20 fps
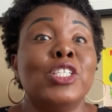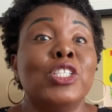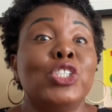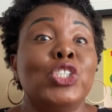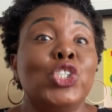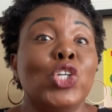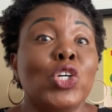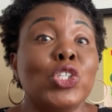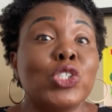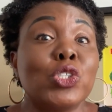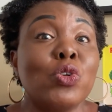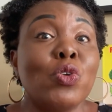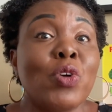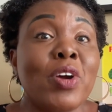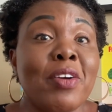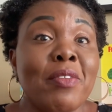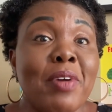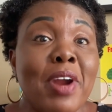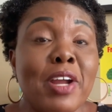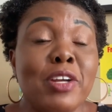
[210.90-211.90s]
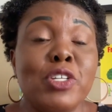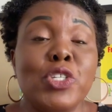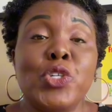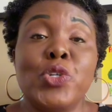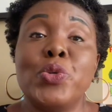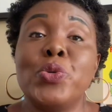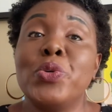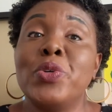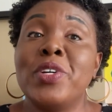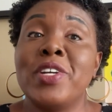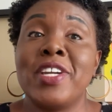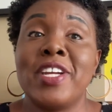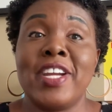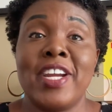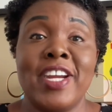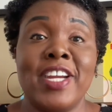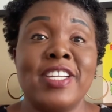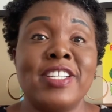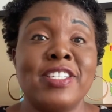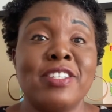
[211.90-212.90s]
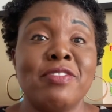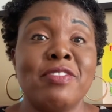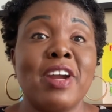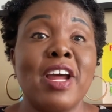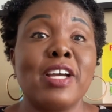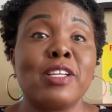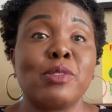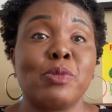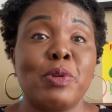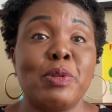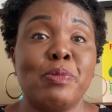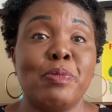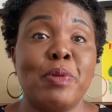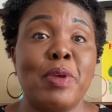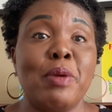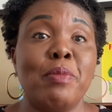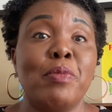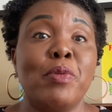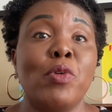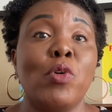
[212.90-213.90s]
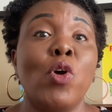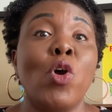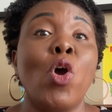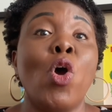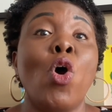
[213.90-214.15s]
Just look around you, interact with people.